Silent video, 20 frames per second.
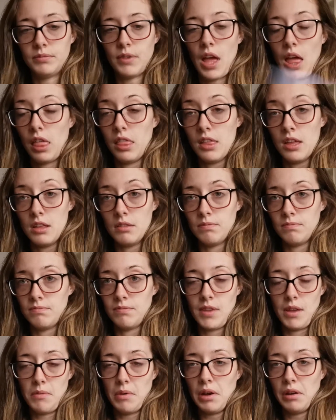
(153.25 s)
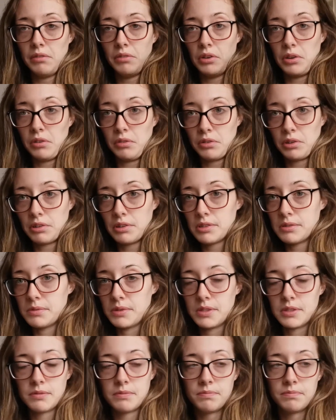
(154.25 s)
and then they buy it for you for
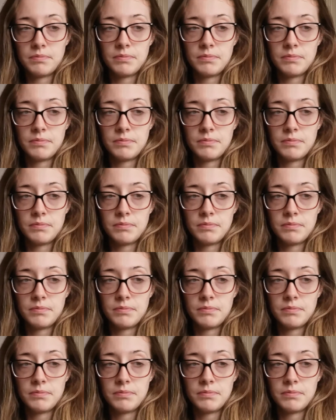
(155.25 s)
Christmas.